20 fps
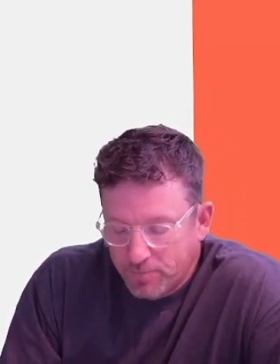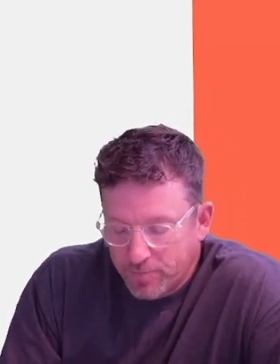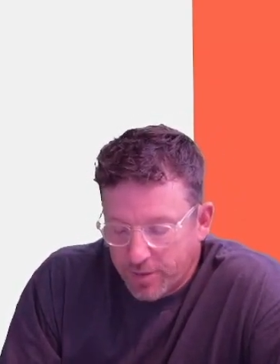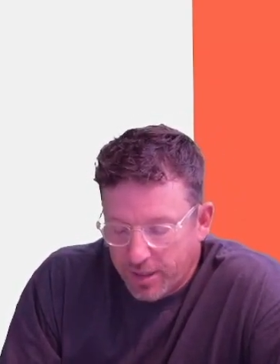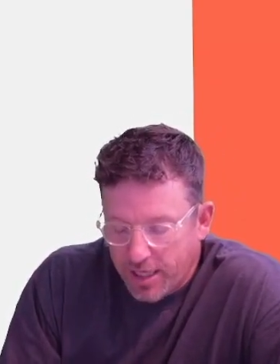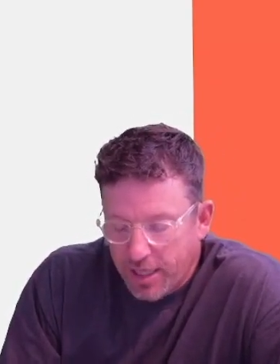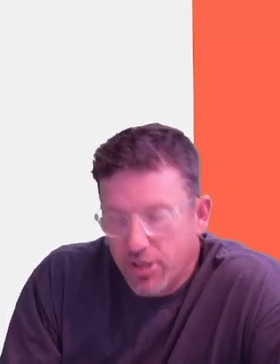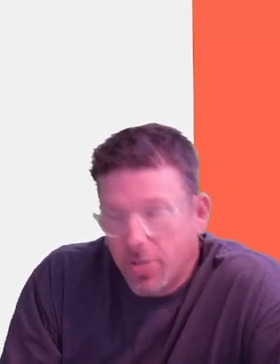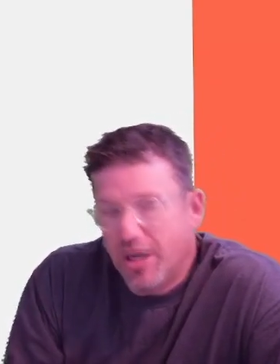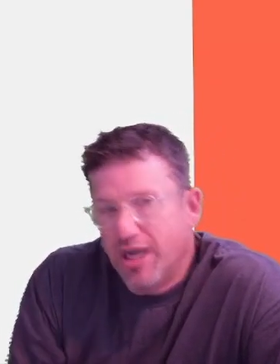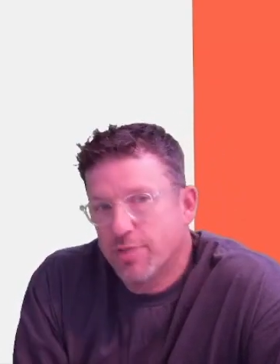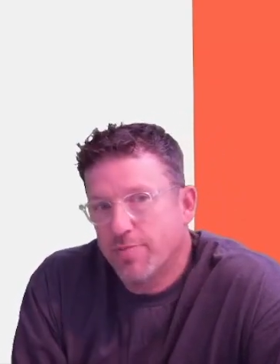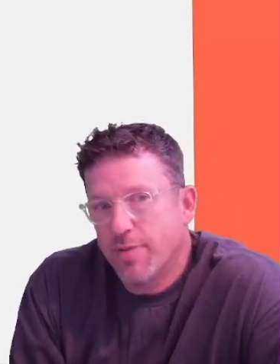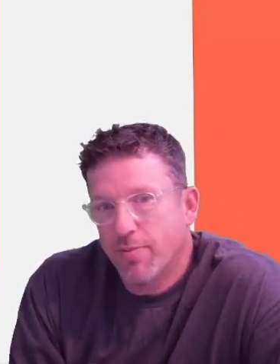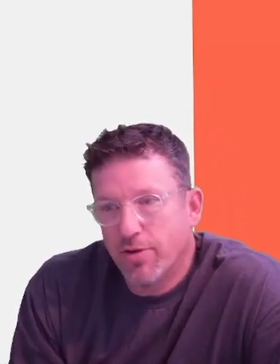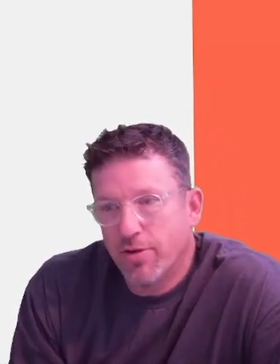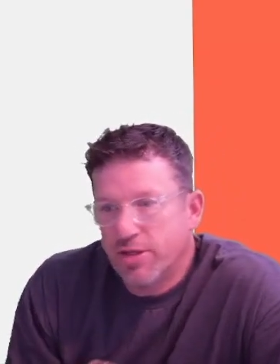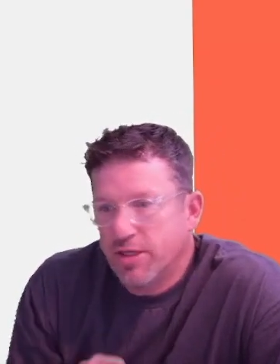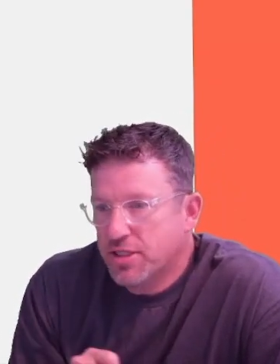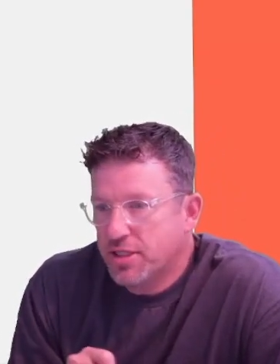Okay, do you guys
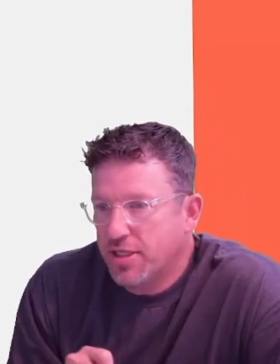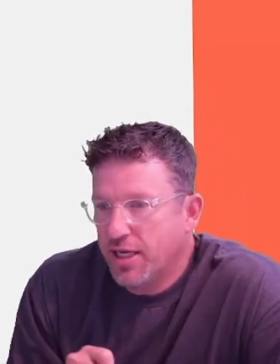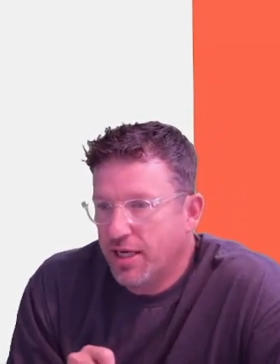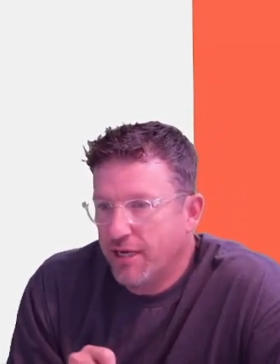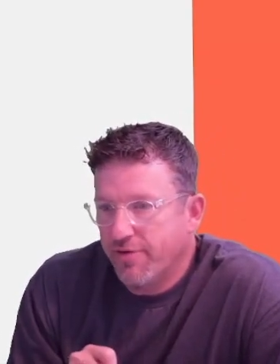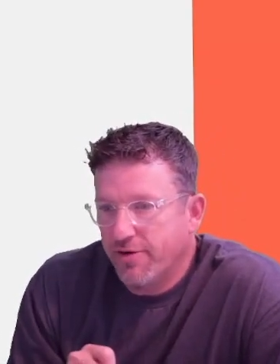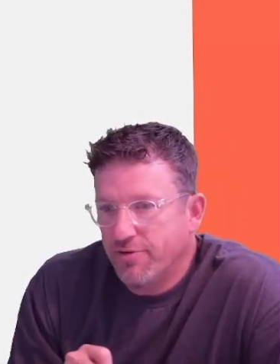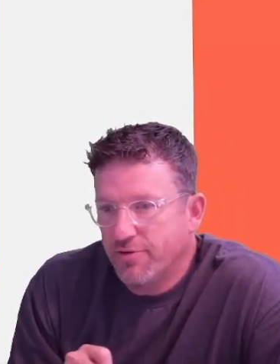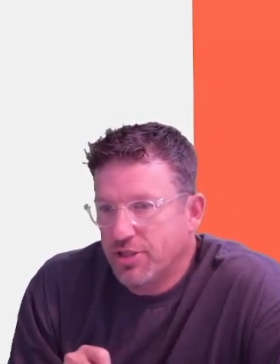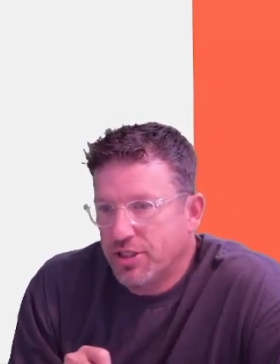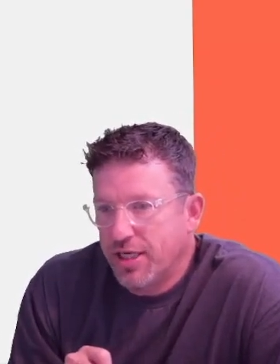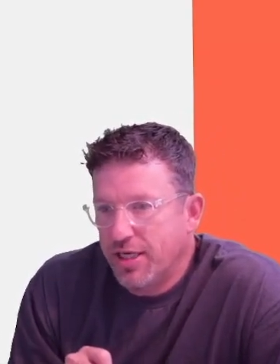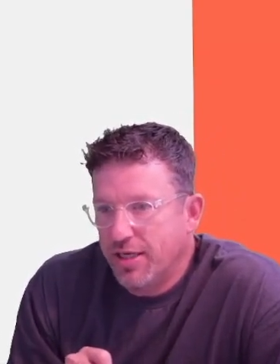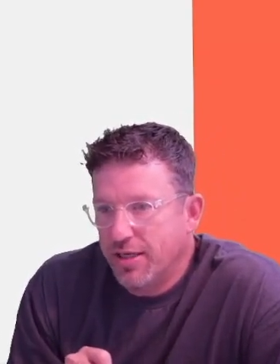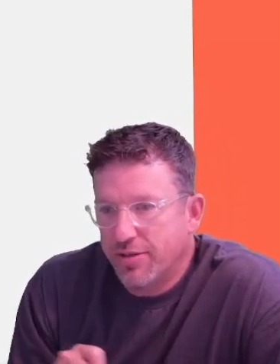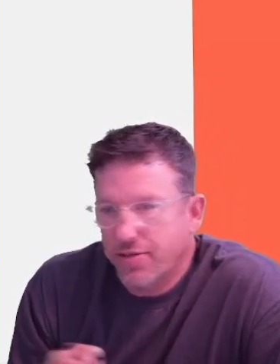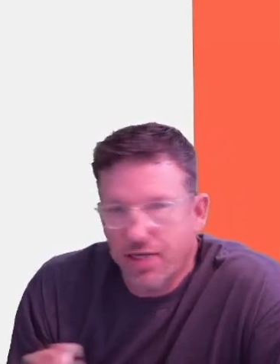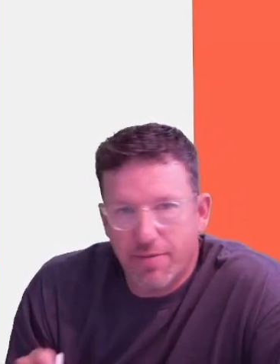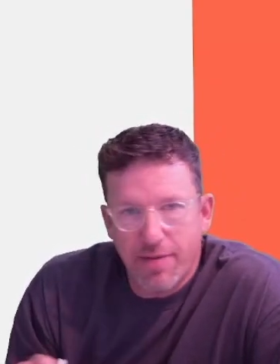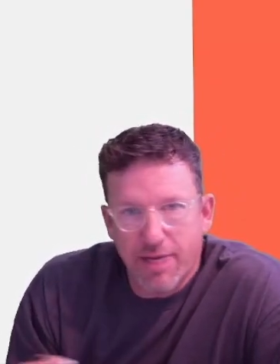remember this thing? Have you ever seen it?
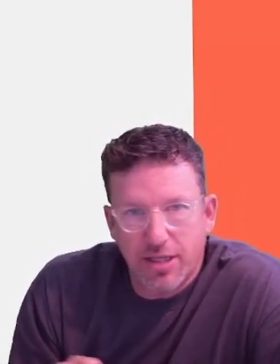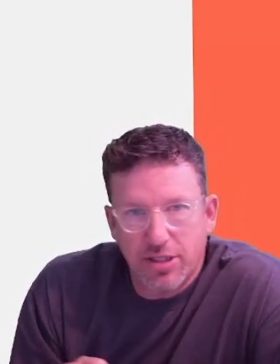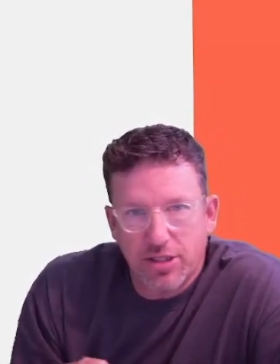Think back